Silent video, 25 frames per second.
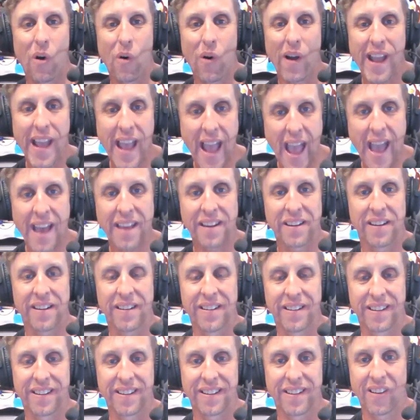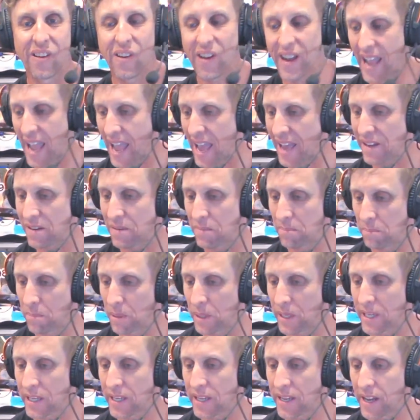I hadn't
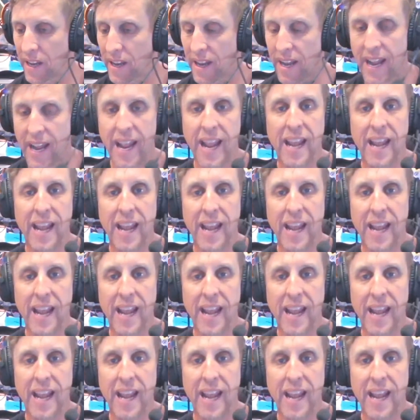been near